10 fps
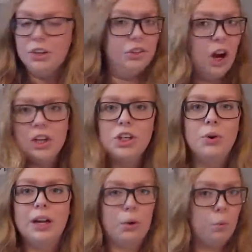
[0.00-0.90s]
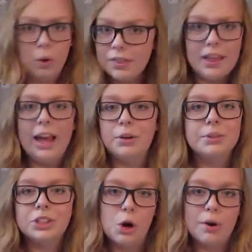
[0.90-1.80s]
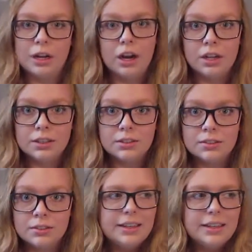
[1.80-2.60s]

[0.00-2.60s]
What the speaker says: not knowing what the heck was going on.